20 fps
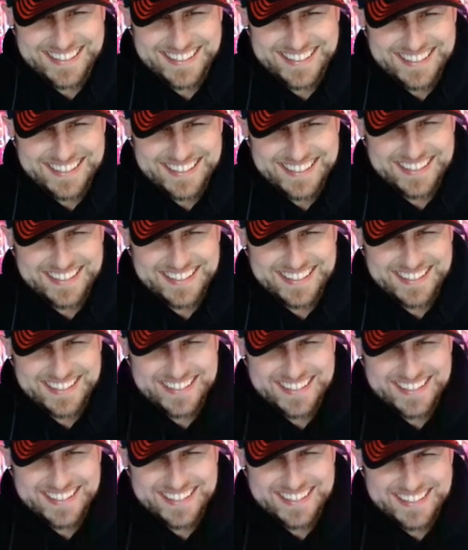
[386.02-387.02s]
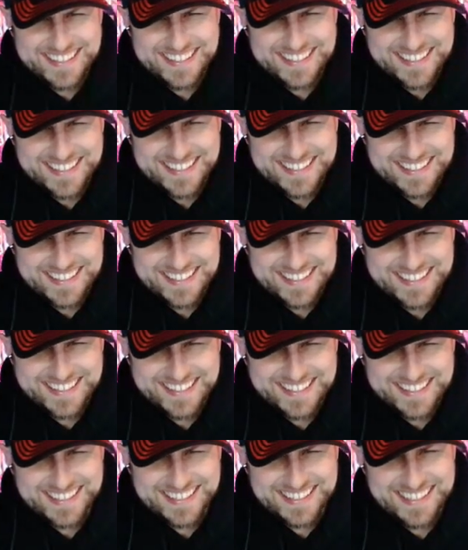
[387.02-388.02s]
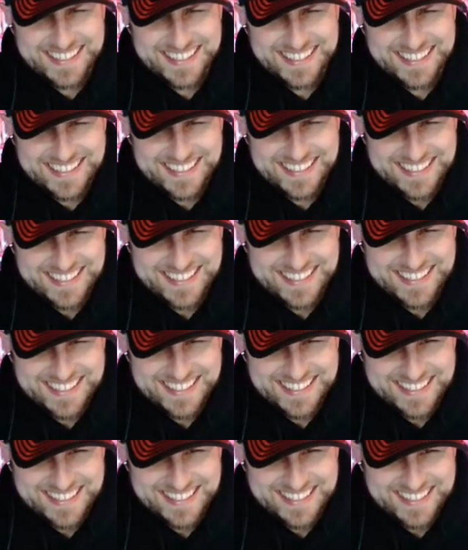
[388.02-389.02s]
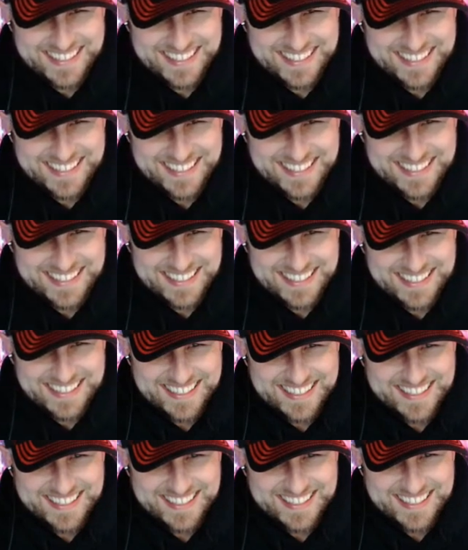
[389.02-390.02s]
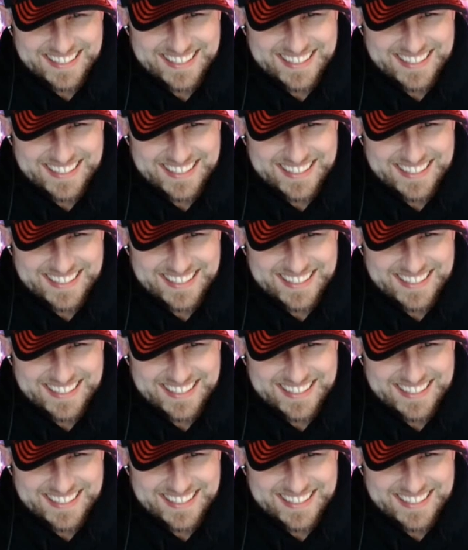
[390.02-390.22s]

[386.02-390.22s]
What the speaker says: (silent)